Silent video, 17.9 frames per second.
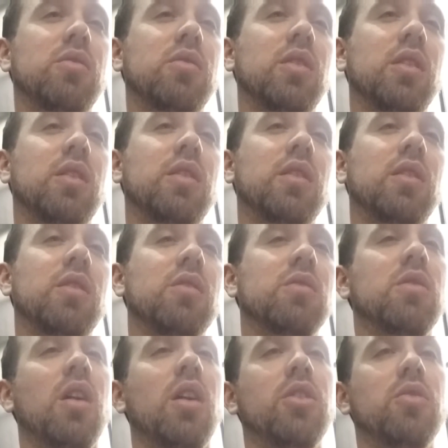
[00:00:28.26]

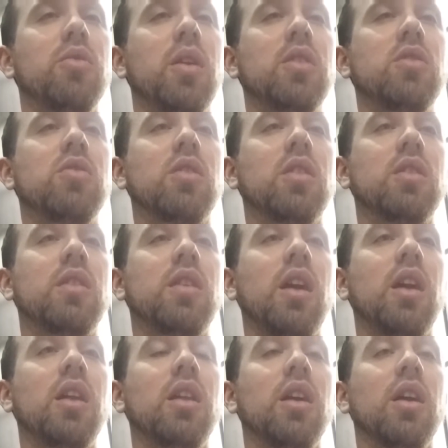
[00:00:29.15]
There's other ways you could
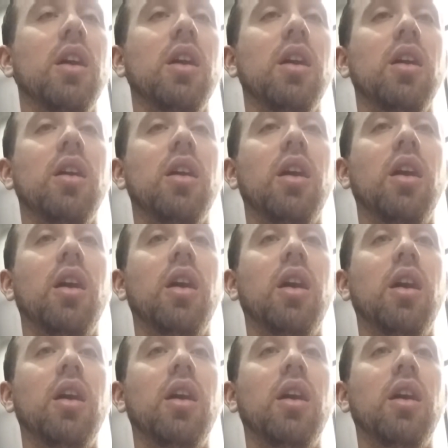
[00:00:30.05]
say it.
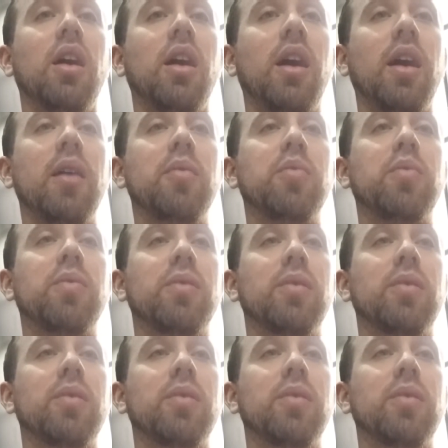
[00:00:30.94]
I